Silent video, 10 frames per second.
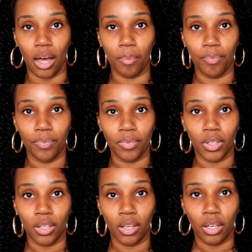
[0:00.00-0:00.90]
up.
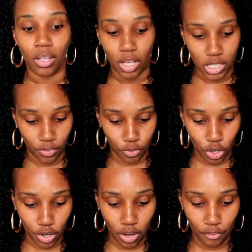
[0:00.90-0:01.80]
Because if
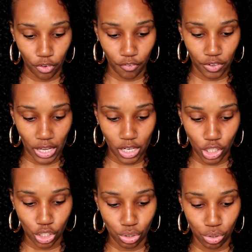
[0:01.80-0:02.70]
you're
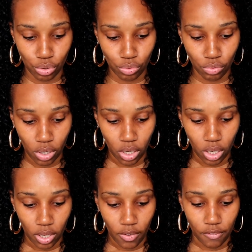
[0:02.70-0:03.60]
forgetting to do
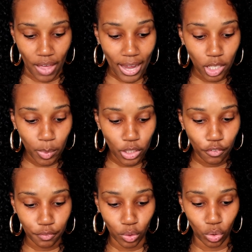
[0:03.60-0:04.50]
vacuuming
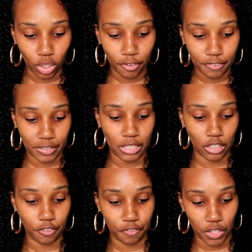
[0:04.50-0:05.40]
the floor,
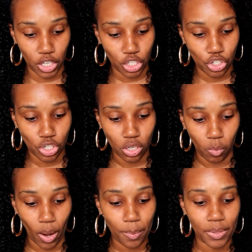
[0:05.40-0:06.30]
feeding the fish,
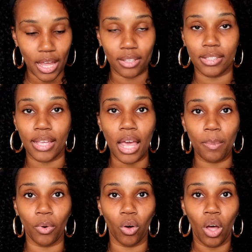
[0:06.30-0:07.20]
wiping down the
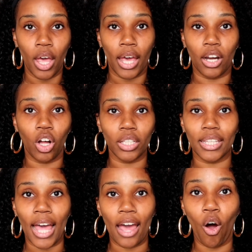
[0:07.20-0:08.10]
table, and all
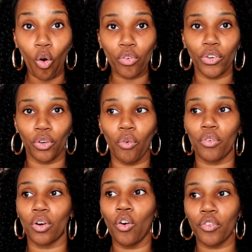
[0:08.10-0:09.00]
of that over and
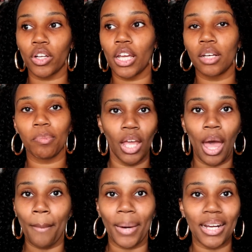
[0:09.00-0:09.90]
over and over again,
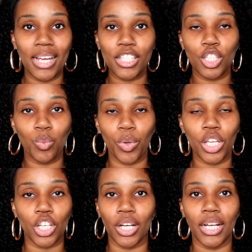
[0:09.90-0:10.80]
by the end of the
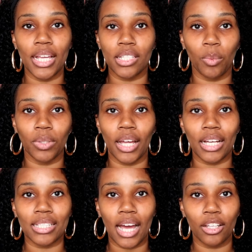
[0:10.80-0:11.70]
week, you're going to end up with
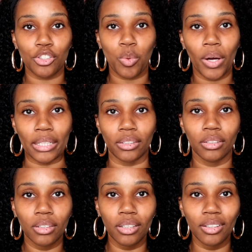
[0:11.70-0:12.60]
like
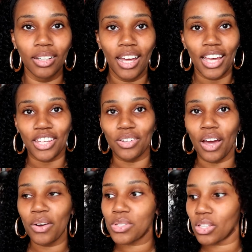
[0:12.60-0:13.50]
$1.20, you
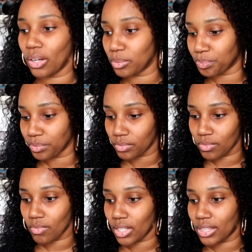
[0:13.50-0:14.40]
know? So
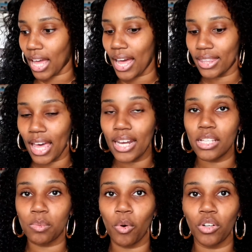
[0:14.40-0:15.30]
that
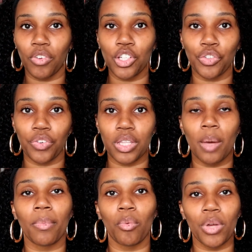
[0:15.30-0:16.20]
is motivation for
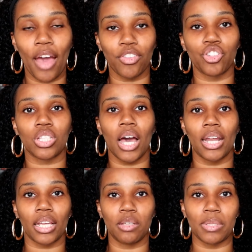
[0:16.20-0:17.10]
them, but we have to just
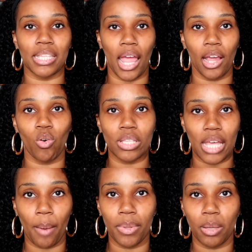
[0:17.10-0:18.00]
kind of keep staying on
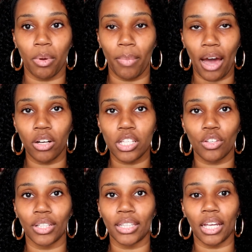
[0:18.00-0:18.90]
top of them about it
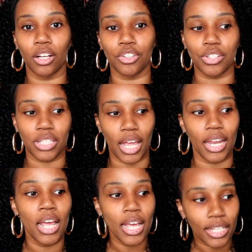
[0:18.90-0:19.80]
so that they
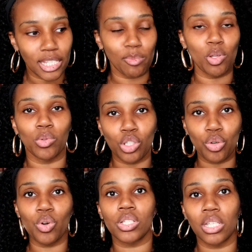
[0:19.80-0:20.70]
understand, keep doing
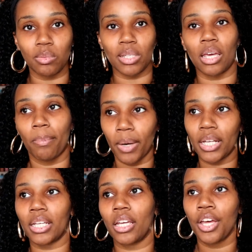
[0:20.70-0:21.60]
chores, keep getting
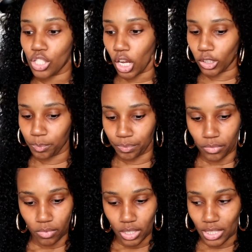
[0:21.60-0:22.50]
money.
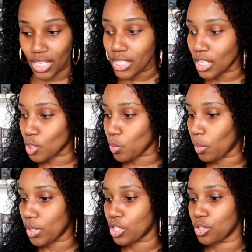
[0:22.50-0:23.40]
So this is
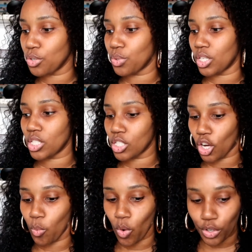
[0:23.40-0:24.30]
what we do. This is
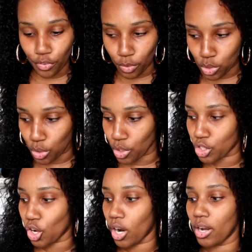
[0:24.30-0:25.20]
our wonderful
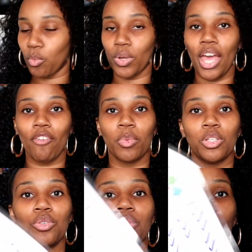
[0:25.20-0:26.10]
chore chart. We have
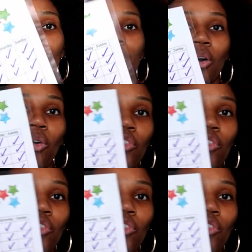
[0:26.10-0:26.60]
been using it for